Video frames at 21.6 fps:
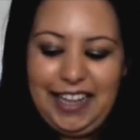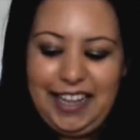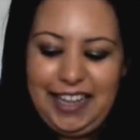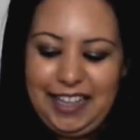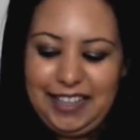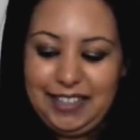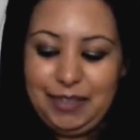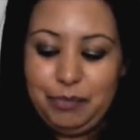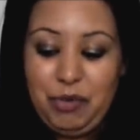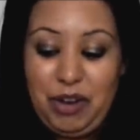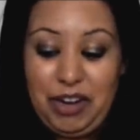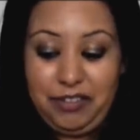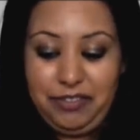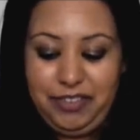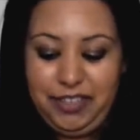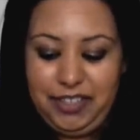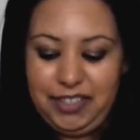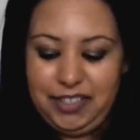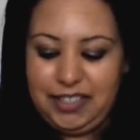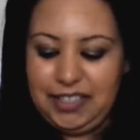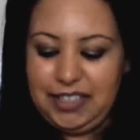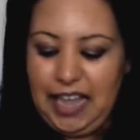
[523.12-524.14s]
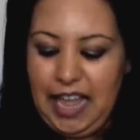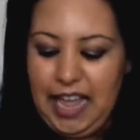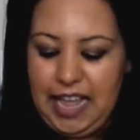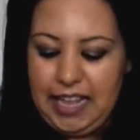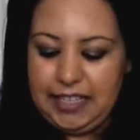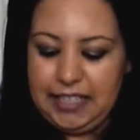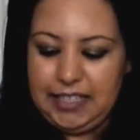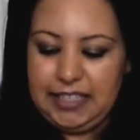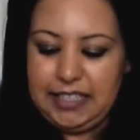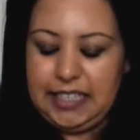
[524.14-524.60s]
is breakfast
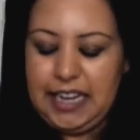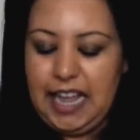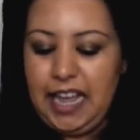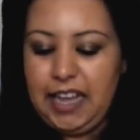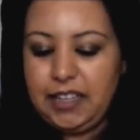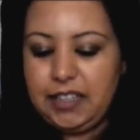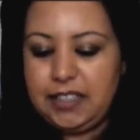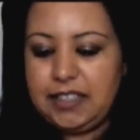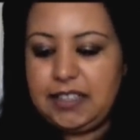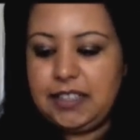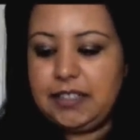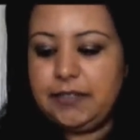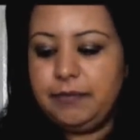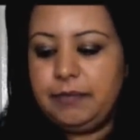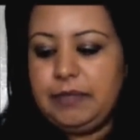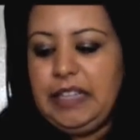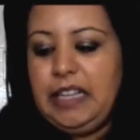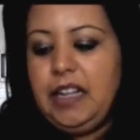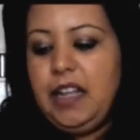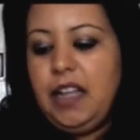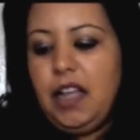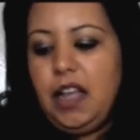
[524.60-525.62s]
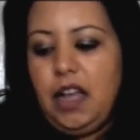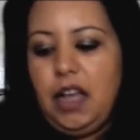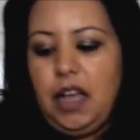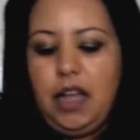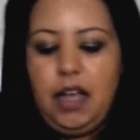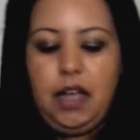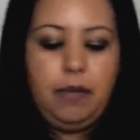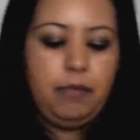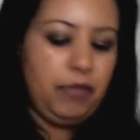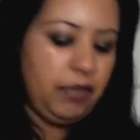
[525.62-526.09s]
and snacks.
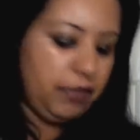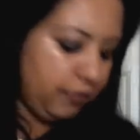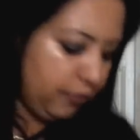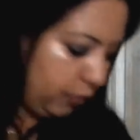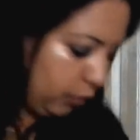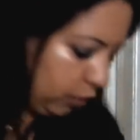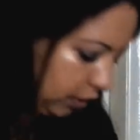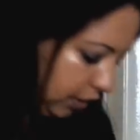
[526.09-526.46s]
For